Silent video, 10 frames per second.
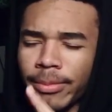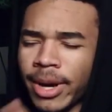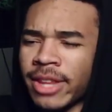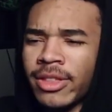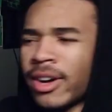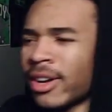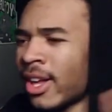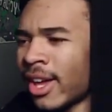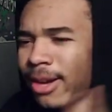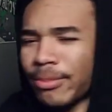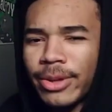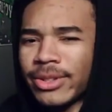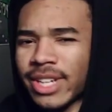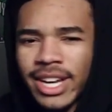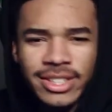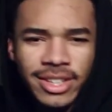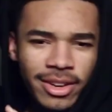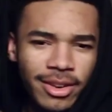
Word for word: Python, computer science